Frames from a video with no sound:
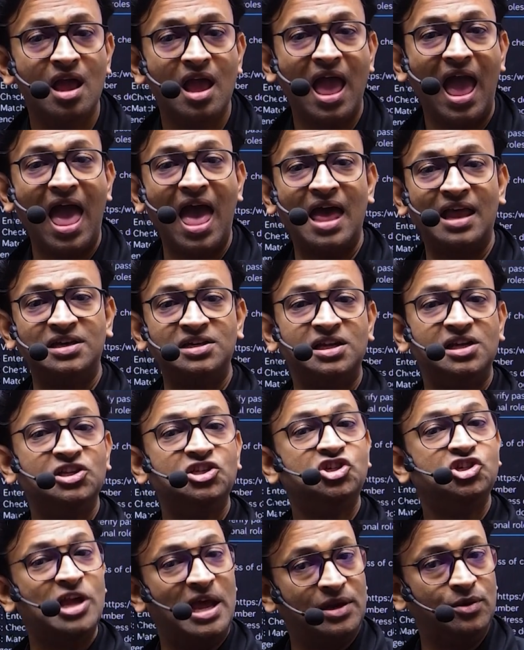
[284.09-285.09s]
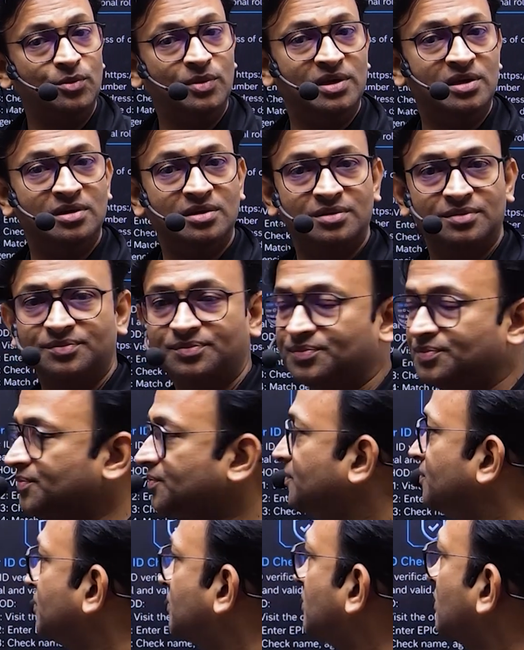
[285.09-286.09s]
and genuine.
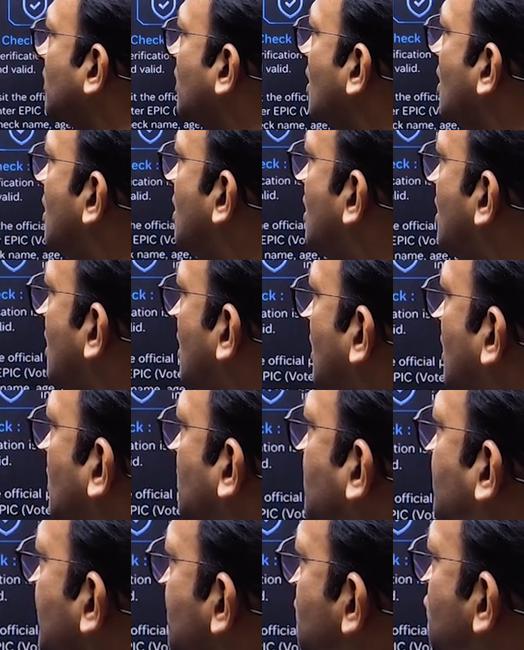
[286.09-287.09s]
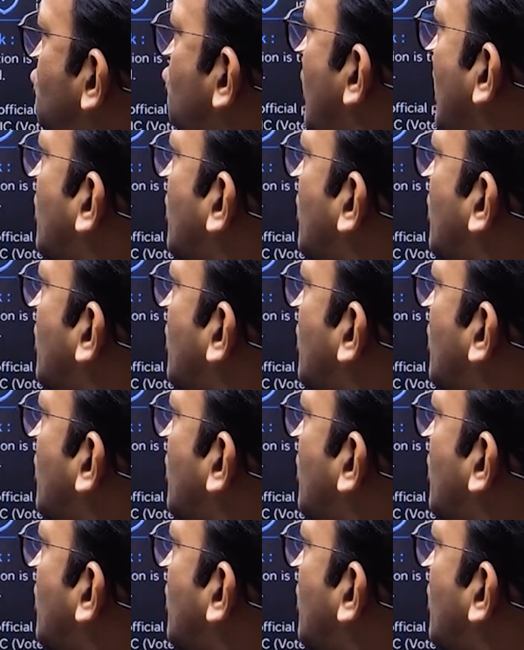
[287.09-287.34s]
This check